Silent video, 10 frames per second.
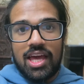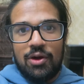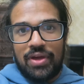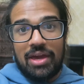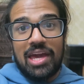
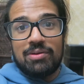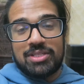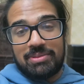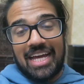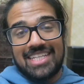Okay, hey,
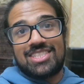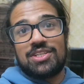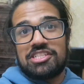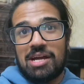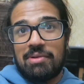what's up, guys?
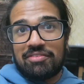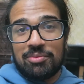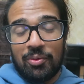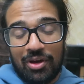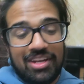So I just got back
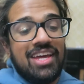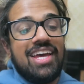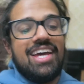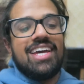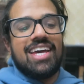from the run,
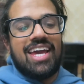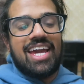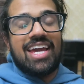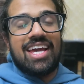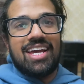
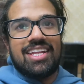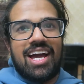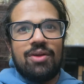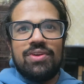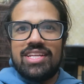
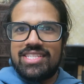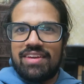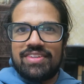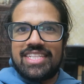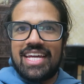and I realized that
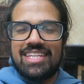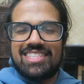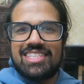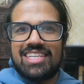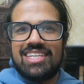I have a
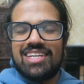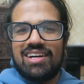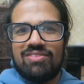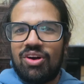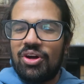tendency
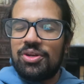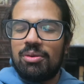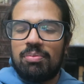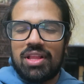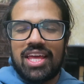of
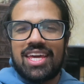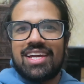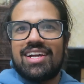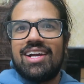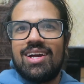
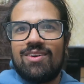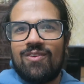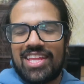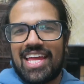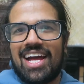underplaying
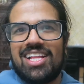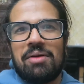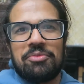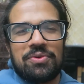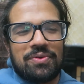what the hell
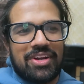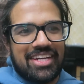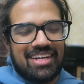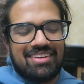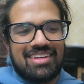I'm doing
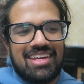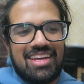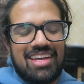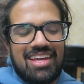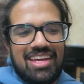right now.
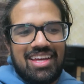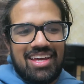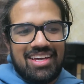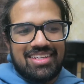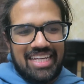
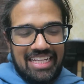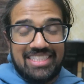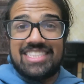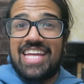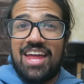
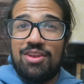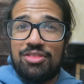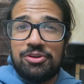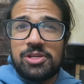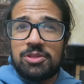It's
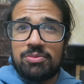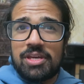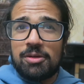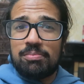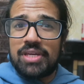
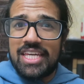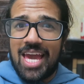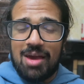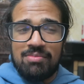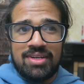10:33
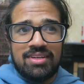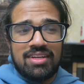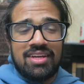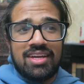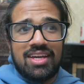p.m.
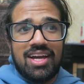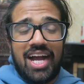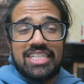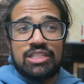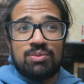
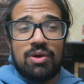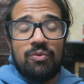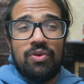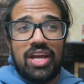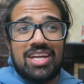I just went
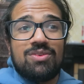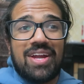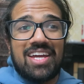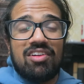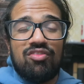and
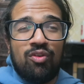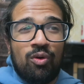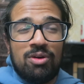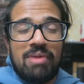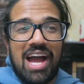ran
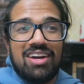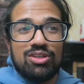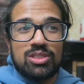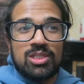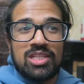4
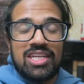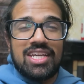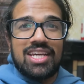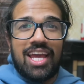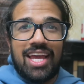miles
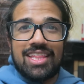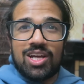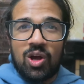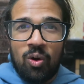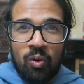in
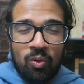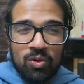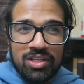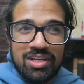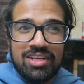the
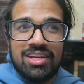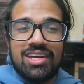cold